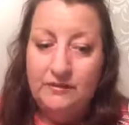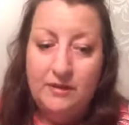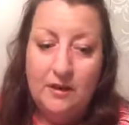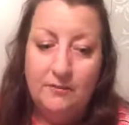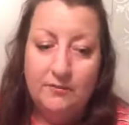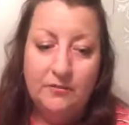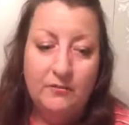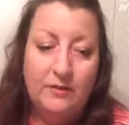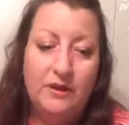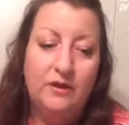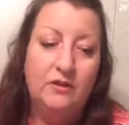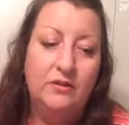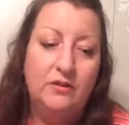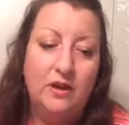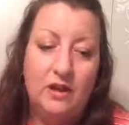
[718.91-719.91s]

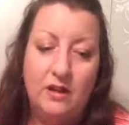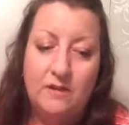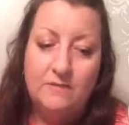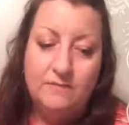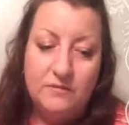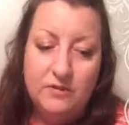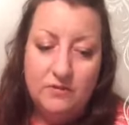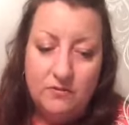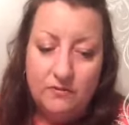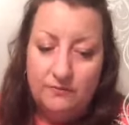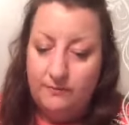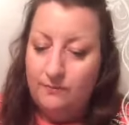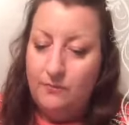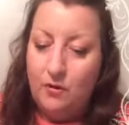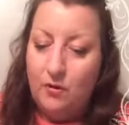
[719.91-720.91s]
Tupperware, you
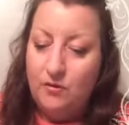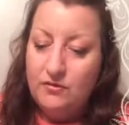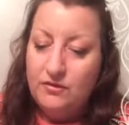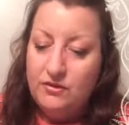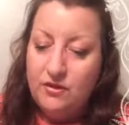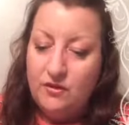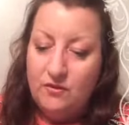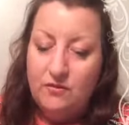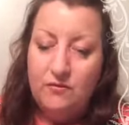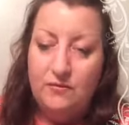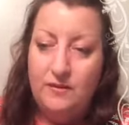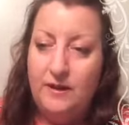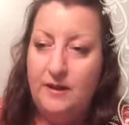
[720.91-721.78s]
also